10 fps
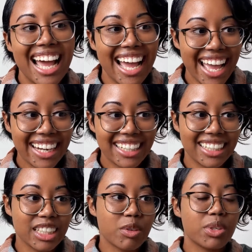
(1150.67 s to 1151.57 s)

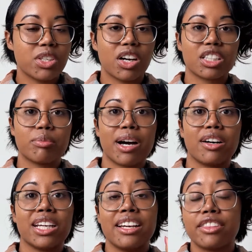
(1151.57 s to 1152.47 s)
editing, we talked
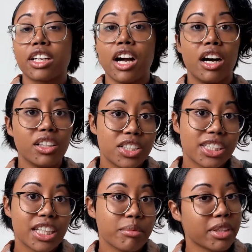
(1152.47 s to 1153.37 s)
about the color
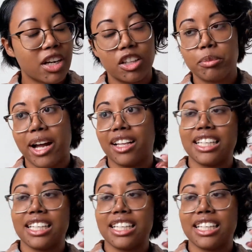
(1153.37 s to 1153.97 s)
scheme, the color palette.